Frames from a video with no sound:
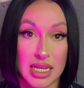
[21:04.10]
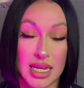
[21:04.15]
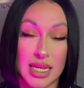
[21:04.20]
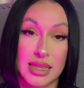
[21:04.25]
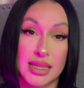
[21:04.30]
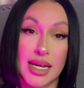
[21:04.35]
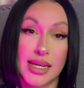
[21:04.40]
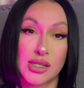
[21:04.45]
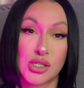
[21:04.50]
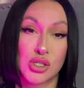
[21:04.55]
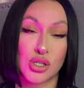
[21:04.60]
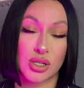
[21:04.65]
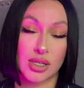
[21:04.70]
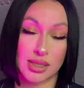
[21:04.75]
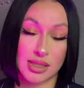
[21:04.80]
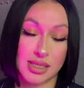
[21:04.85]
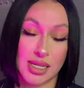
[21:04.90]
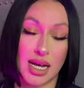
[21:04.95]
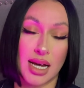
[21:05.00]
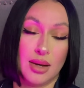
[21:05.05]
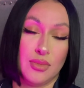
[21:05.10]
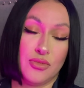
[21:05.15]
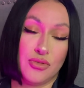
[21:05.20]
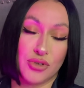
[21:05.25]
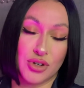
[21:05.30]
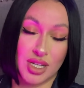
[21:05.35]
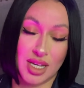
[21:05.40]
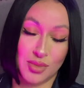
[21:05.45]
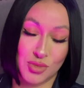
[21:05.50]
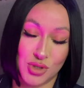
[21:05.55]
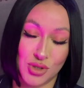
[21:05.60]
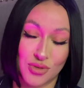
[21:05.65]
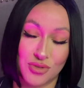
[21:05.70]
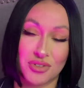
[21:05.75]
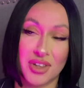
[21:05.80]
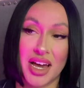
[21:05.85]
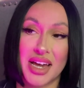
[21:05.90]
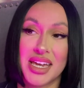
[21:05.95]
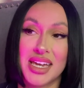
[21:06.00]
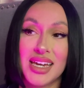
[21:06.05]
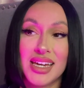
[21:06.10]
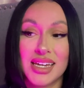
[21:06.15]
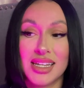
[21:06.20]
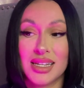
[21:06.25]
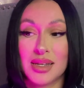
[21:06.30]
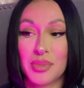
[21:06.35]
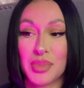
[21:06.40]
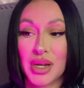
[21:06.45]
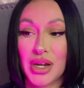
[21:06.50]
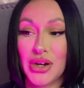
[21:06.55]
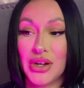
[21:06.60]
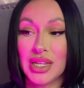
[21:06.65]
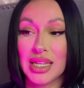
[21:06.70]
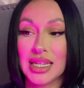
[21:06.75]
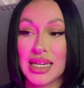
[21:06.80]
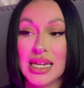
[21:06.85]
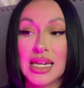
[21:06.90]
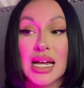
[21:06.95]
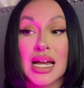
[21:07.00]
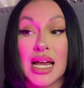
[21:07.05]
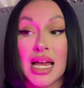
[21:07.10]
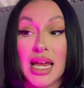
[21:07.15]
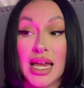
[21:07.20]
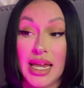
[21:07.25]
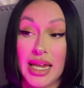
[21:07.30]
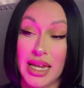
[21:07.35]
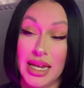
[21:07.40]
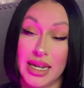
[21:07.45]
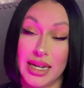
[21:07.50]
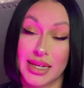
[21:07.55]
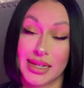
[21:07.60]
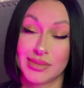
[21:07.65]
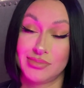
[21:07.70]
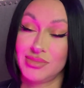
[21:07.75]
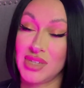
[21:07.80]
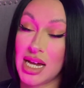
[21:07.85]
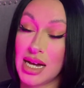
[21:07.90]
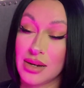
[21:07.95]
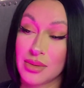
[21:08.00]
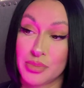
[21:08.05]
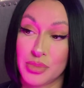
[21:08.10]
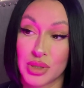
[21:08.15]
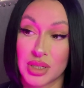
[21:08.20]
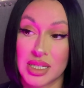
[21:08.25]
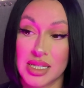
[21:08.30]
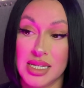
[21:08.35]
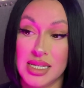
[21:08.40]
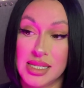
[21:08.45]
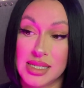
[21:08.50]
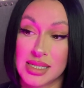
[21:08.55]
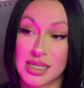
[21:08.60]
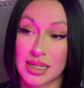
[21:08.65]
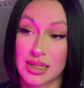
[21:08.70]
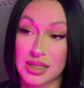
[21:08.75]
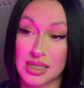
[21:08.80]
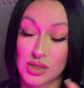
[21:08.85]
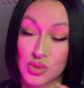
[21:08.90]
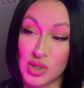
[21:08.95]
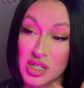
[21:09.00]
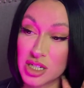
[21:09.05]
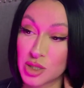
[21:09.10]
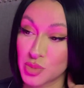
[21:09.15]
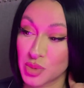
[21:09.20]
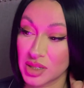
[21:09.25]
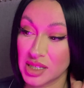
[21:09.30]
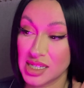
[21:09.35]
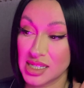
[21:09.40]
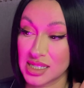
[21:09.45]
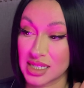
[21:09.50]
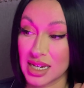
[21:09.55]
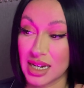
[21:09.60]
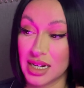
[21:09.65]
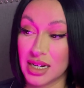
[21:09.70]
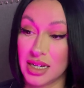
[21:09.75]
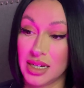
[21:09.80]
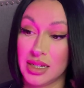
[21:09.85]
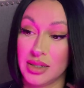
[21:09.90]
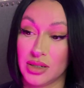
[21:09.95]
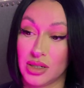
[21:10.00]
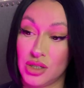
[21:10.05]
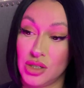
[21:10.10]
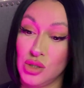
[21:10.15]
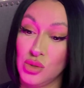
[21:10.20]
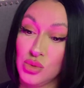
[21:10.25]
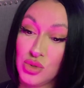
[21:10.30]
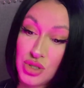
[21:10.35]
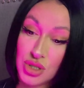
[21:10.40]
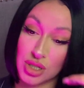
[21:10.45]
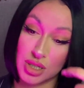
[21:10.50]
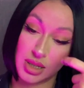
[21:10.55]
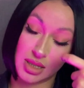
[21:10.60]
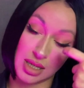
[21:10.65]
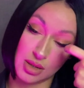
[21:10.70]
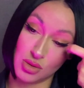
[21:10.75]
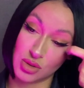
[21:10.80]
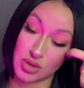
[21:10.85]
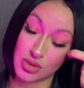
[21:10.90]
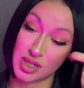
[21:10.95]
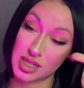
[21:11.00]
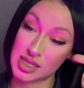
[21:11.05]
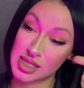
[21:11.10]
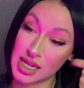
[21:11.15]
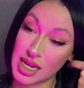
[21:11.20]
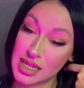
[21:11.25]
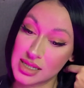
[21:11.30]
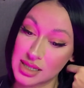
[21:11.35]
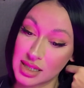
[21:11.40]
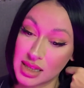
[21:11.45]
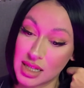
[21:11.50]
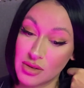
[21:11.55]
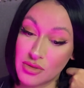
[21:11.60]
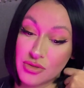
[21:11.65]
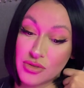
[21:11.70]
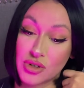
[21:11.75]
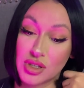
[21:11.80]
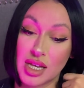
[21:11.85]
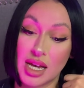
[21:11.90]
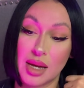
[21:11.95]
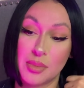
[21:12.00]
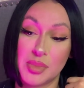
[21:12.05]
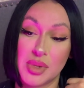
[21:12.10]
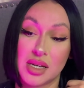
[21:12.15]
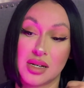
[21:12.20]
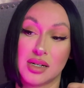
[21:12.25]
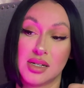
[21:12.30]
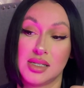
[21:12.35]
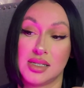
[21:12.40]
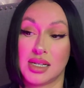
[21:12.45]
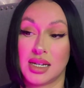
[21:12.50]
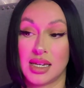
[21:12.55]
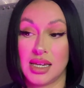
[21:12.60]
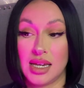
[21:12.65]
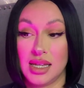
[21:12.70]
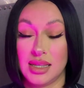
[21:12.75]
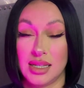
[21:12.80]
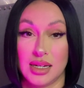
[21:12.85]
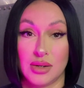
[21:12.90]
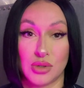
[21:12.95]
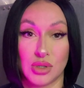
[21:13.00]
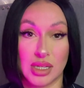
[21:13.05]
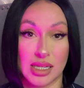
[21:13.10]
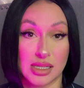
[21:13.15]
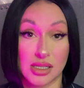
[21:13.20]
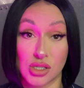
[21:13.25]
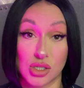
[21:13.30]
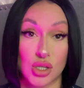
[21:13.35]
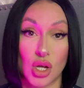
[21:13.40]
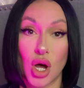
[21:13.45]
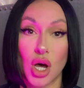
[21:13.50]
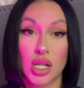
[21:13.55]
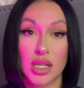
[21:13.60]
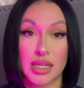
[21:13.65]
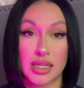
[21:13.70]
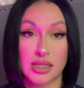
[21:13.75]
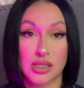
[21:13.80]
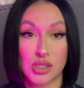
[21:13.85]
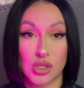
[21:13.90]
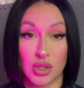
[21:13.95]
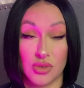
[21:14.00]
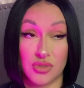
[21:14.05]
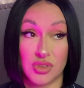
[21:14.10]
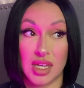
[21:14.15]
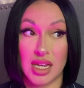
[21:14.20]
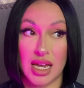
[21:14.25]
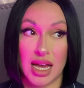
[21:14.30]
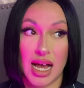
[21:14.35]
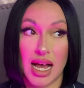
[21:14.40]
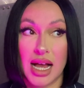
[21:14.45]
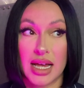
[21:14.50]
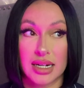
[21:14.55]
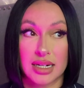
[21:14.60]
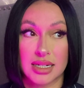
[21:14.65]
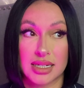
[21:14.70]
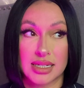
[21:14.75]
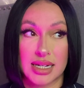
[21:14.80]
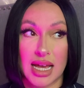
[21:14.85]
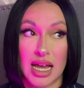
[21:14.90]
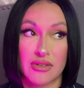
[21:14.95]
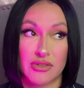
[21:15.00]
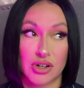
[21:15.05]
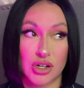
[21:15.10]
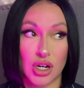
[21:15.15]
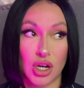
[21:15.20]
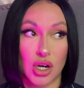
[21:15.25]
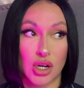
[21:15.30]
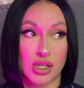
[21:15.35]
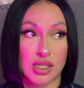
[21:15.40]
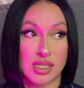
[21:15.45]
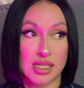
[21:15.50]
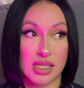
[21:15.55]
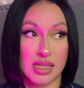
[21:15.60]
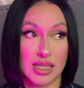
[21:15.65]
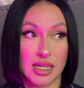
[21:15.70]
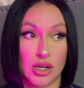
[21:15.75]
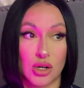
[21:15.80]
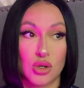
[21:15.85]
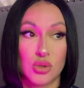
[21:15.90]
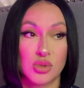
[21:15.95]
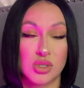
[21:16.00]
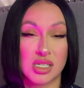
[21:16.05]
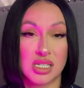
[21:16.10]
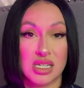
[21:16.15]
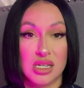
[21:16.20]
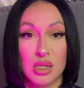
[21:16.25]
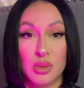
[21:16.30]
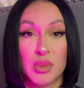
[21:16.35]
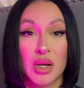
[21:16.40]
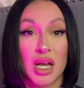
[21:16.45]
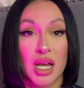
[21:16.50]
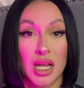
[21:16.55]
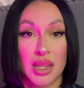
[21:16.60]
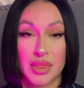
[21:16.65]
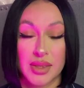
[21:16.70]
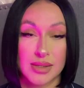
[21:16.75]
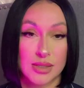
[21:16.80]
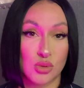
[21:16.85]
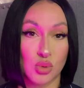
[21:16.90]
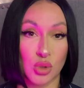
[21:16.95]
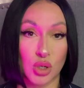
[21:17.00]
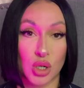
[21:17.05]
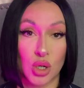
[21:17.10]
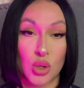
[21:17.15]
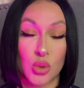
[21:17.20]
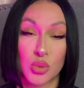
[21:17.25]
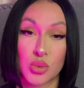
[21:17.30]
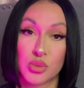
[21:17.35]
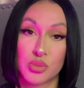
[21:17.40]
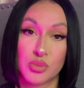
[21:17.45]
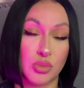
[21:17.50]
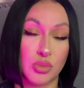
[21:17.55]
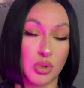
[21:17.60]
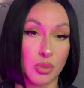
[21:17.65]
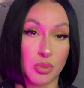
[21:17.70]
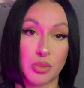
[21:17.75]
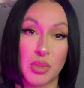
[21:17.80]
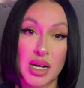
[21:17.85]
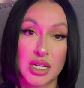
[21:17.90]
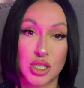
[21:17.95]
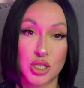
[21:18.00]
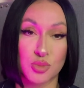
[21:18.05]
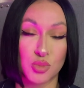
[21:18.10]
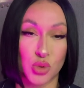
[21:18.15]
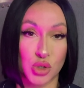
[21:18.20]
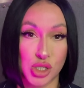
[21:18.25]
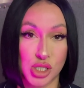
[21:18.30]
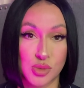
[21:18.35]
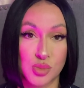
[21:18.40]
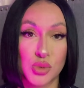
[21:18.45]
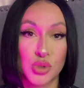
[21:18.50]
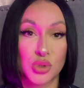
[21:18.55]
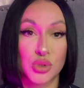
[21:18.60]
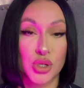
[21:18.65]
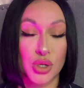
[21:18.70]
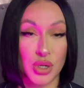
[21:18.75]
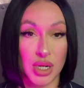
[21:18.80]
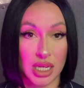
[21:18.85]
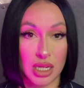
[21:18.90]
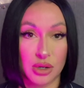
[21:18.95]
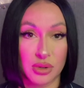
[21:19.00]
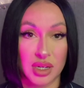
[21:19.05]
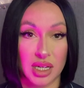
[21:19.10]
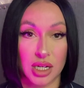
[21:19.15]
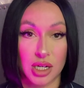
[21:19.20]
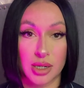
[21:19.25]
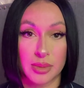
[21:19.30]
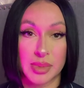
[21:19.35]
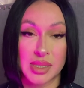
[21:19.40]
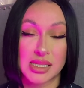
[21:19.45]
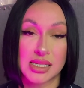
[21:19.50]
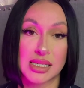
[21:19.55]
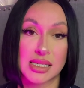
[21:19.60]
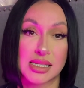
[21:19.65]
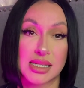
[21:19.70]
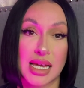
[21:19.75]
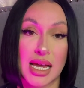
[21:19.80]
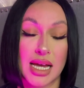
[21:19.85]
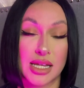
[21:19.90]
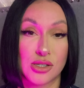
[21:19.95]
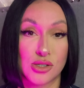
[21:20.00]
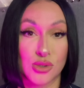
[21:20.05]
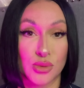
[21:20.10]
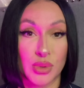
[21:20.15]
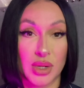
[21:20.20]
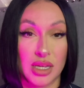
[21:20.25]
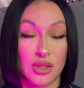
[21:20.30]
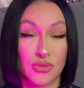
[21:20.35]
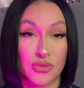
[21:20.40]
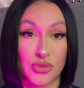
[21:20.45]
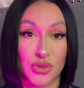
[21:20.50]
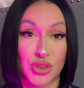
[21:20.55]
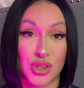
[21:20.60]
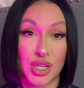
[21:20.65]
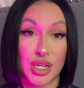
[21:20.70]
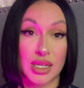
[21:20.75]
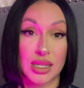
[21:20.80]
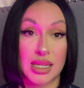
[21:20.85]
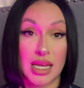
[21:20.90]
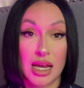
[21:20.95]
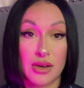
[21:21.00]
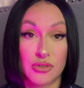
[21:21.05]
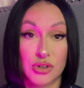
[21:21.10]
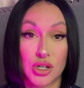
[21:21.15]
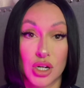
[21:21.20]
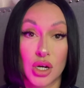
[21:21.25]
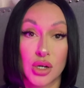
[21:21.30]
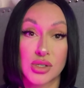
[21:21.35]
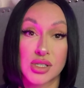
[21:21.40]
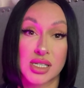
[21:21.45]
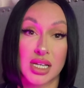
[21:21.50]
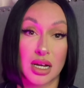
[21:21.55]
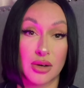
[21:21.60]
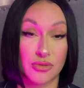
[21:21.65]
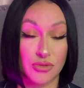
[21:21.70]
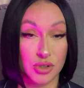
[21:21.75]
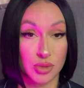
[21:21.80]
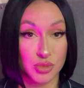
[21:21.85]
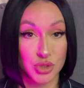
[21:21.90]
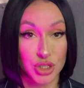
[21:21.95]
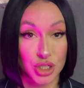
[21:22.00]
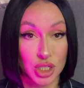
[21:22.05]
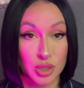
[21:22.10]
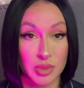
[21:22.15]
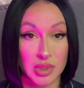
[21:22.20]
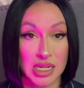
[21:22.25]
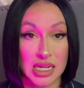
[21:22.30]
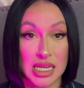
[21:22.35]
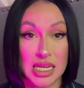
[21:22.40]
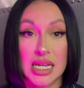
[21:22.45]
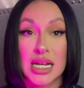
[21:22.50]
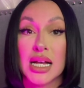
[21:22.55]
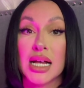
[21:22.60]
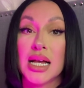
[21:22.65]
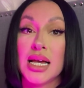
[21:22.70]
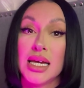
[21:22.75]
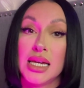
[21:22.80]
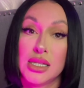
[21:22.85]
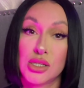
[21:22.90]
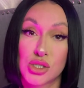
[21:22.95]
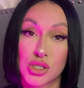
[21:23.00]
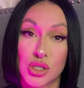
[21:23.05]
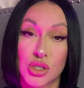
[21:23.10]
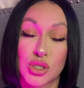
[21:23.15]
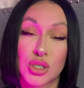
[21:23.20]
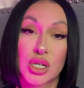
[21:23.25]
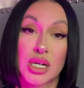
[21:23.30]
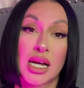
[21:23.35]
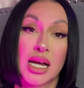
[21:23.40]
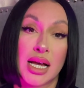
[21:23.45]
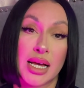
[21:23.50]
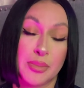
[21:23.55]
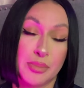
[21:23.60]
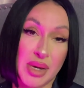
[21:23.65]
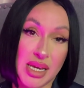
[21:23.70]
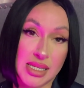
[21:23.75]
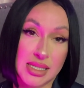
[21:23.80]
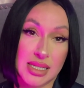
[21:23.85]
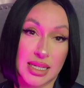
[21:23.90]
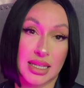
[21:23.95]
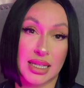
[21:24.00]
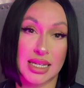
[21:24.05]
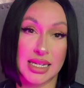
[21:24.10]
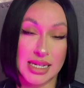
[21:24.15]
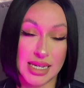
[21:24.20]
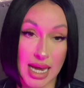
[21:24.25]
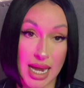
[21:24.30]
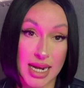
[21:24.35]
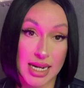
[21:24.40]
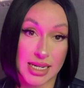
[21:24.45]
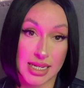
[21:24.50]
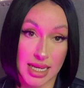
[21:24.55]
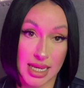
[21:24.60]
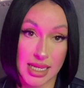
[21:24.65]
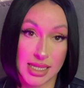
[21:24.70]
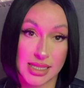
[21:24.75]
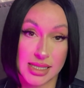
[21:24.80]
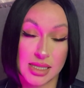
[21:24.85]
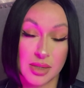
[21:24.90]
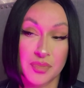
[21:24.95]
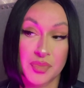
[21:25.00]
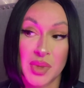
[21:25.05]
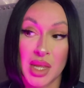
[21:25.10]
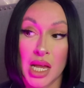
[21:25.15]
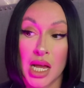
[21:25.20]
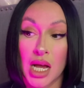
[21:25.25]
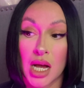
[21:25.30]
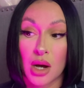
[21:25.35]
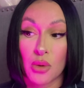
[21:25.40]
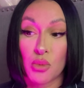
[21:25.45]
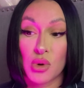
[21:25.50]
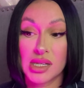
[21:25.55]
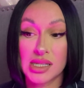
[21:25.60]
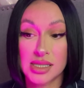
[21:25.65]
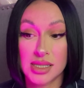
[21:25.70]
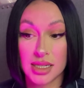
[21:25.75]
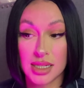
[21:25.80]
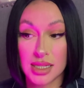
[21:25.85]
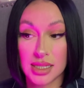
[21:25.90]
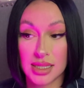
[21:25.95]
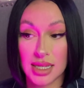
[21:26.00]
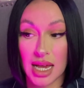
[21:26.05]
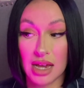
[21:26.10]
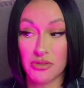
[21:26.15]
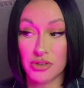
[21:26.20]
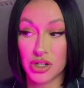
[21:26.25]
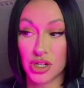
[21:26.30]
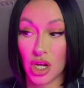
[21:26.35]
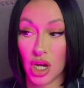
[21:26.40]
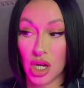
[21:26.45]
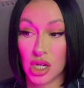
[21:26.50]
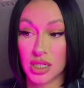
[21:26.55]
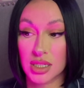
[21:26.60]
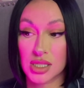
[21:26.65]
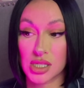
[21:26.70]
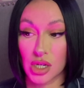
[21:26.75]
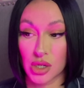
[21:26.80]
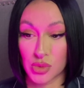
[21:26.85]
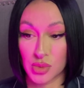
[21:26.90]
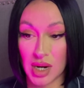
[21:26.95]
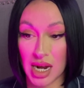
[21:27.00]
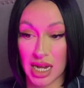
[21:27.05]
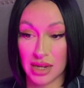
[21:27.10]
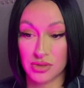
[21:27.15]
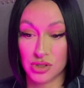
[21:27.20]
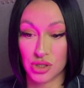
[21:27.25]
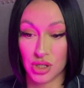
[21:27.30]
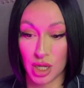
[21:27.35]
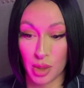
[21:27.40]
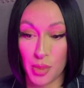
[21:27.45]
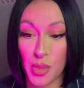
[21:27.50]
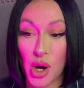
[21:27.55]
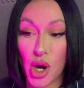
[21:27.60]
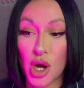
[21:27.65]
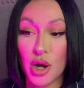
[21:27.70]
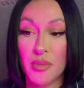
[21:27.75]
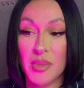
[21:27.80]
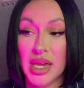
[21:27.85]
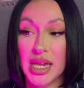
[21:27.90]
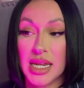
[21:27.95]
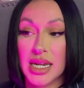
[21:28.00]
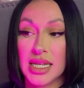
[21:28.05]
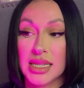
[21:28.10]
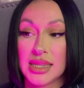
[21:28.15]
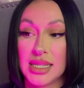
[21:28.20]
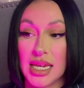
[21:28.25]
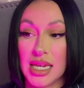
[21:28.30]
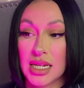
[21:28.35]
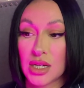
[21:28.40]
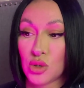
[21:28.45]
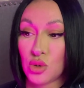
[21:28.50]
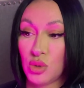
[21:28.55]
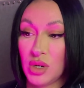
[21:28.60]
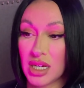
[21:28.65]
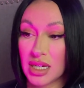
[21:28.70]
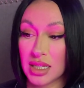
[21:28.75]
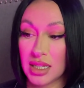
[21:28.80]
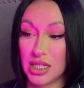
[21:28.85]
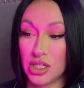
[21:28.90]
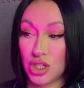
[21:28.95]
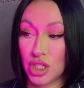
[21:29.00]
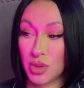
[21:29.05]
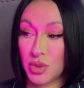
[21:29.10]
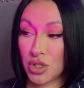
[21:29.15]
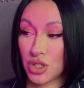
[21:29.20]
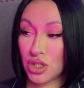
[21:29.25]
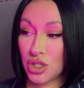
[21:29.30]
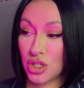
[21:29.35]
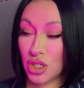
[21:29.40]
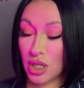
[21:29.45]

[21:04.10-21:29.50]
and that took a time for them to fly in, apparently. And yeah, the Swedish police got they were criticizing them for that because, again, they were like stalling. So if they had cadaver dogs in their own team, this will go much more smoother and quicker. But since they had to wait for the cadaver dogs come from Germany, it took basically 9 days. Once the cadaver dogs arrived to the apartment, they quickly just